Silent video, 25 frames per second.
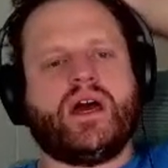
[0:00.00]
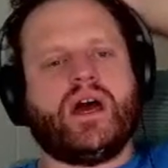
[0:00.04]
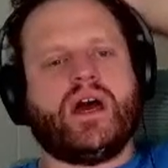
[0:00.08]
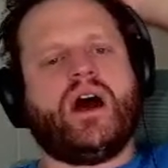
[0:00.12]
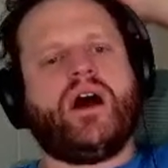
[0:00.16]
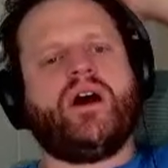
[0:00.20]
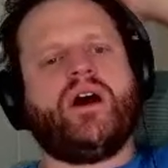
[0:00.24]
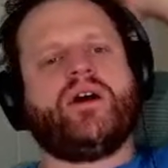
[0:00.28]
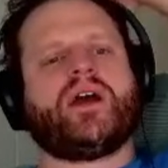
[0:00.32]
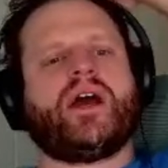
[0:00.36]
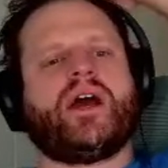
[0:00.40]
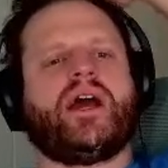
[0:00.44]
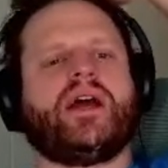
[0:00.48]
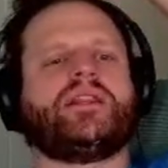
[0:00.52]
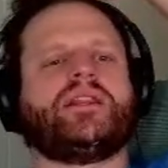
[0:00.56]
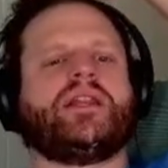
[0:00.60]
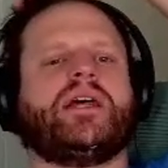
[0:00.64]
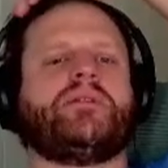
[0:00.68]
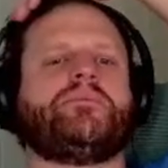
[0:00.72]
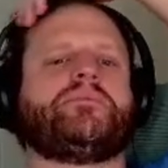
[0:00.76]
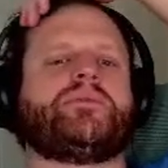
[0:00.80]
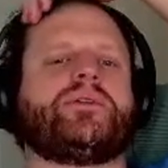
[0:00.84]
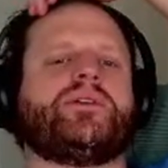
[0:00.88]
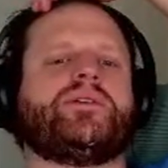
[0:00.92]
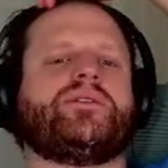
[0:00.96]
Okay, and
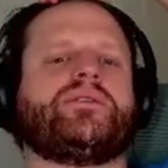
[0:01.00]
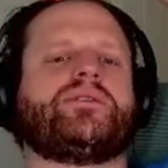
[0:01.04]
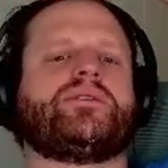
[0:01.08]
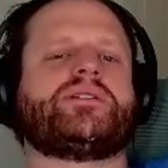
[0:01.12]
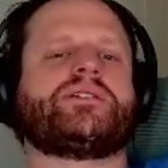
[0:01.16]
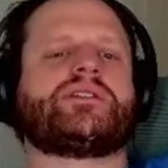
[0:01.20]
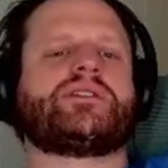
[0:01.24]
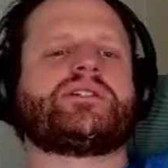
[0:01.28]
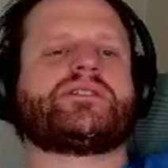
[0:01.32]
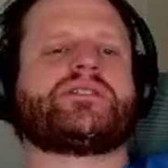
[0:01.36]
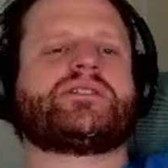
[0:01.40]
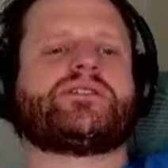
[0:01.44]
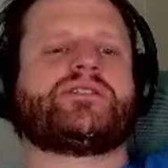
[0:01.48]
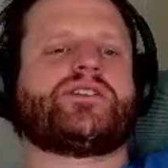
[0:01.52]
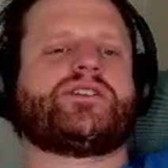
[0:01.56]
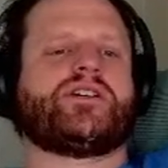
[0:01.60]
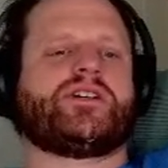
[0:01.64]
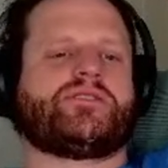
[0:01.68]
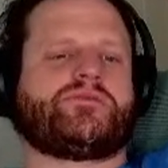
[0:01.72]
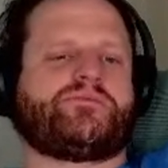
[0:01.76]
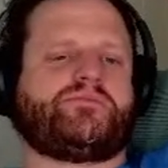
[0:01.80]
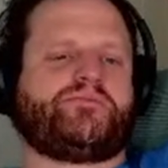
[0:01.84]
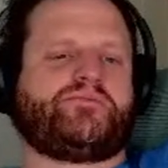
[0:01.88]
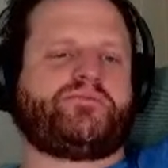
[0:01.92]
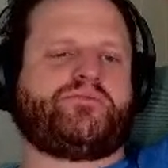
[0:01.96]
then blue. This is
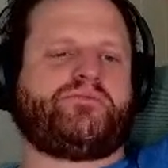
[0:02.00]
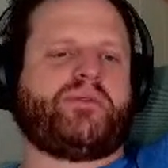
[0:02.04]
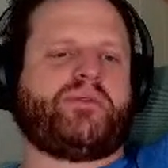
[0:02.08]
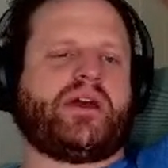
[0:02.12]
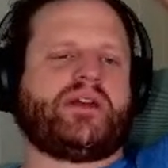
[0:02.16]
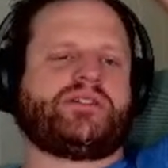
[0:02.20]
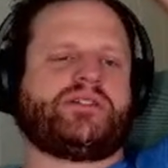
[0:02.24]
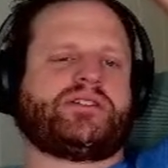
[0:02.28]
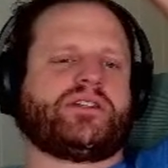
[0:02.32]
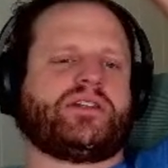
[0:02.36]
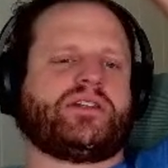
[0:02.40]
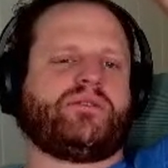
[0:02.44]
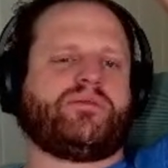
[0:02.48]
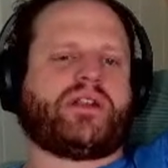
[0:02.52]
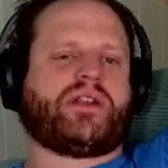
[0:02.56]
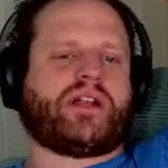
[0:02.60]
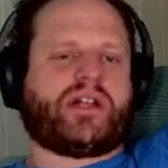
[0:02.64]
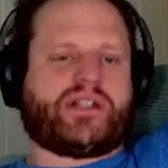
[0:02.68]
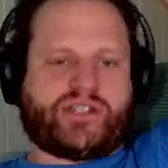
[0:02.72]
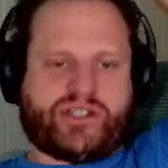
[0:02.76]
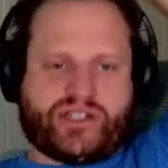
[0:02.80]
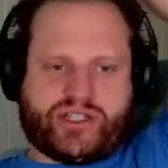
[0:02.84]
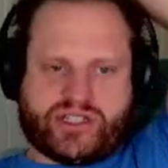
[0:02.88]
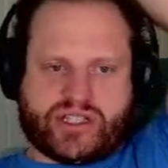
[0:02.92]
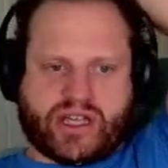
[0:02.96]
just basically what I
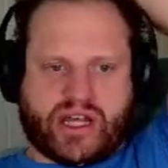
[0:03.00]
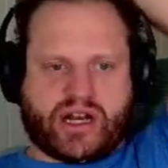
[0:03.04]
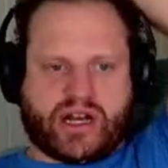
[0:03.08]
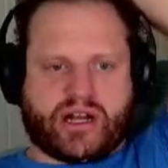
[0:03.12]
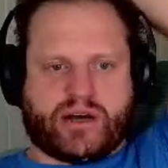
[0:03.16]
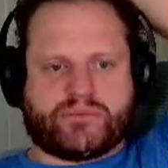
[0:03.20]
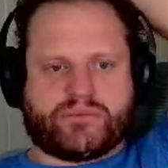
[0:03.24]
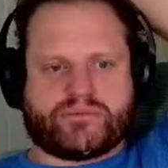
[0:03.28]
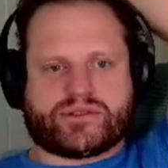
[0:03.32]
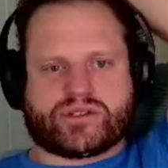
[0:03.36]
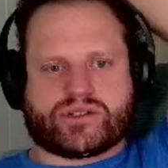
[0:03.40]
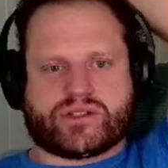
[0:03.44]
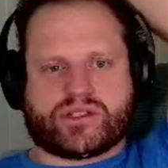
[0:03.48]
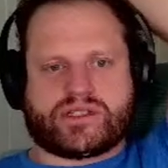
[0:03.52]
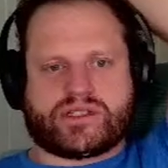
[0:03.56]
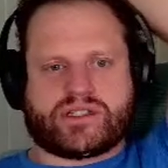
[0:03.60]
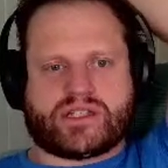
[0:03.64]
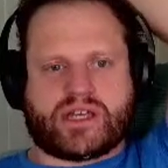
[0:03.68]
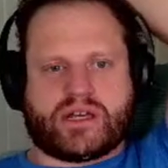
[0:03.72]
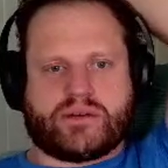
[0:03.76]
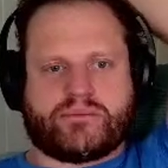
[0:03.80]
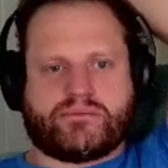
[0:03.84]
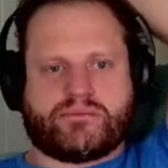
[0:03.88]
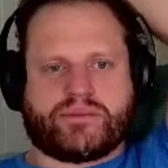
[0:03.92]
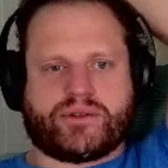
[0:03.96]
just set up. So let's
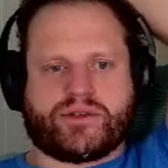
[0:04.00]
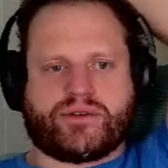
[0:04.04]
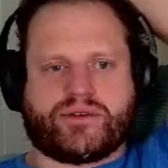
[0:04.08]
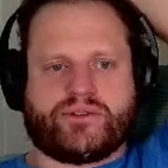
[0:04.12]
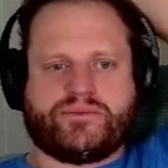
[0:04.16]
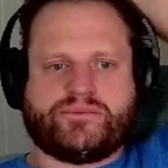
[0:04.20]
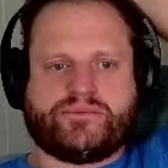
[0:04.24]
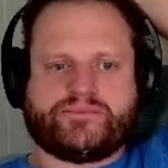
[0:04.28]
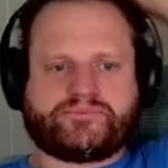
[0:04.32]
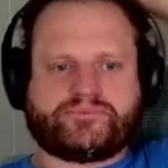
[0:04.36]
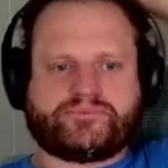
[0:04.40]
say blue.